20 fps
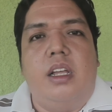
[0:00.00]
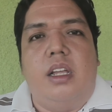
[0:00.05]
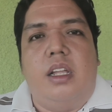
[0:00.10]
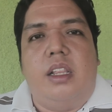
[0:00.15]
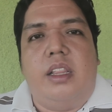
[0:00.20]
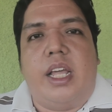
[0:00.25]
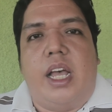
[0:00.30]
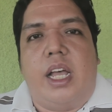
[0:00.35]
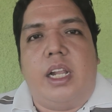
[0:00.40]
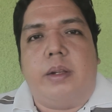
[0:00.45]

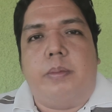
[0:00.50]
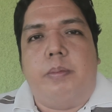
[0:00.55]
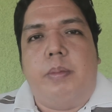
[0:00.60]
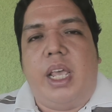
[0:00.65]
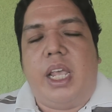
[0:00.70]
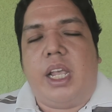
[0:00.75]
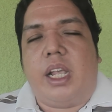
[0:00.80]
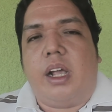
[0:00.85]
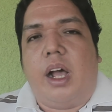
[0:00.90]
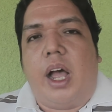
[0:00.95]
that
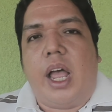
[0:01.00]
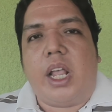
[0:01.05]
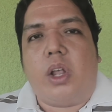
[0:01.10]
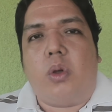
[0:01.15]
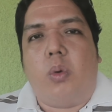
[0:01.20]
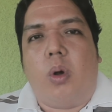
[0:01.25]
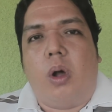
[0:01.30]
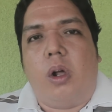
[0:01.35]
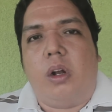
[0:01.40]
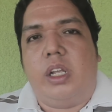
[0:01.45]
make high
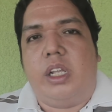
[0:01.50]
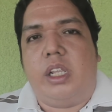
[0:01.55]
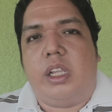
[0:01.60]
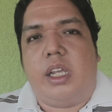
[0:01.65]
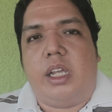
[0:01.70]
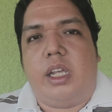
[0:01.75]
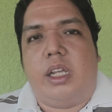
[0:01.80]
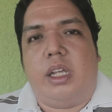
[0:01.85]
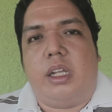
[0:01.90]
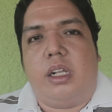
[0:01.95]

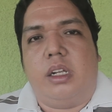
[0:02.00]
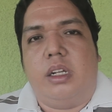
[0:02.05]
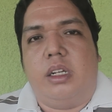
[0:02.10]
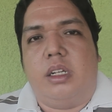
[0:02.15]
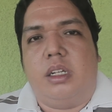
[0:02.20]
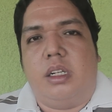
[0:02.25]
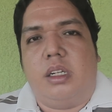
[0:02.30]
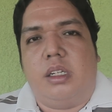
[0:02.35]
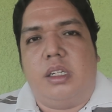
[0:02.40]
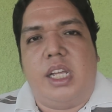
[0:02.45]
quality
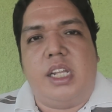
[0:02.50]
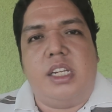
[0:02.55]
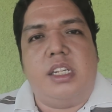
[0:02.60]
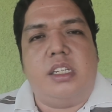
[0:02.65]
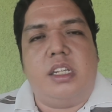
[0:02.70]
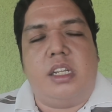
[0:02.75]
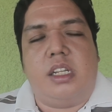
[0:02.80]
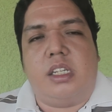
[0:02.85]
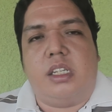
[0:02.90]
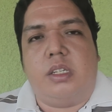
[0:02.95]

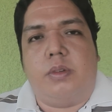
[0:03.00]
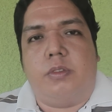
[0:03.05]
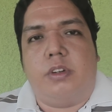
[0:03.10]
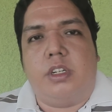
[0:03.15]
lenses for